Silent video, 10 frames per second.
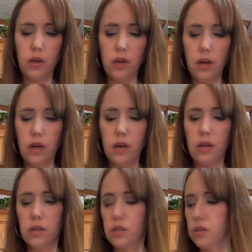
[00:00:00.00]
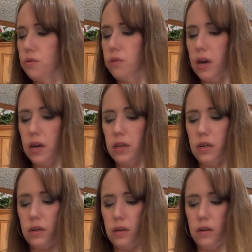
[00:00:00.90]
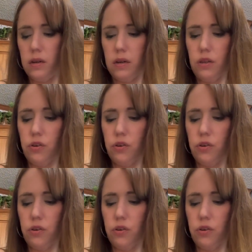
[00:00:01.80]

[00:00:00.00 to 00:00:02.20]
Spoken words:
that, and they're